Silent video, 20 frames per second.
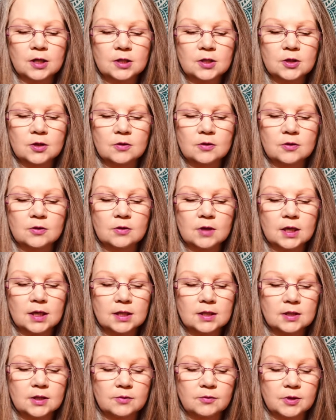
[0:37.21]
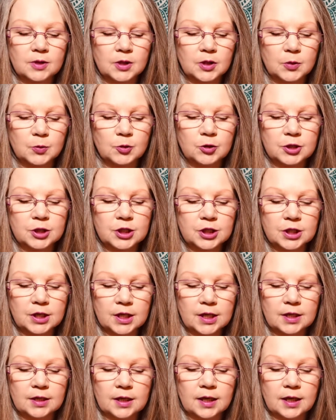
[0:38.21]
So guys, I really appreciate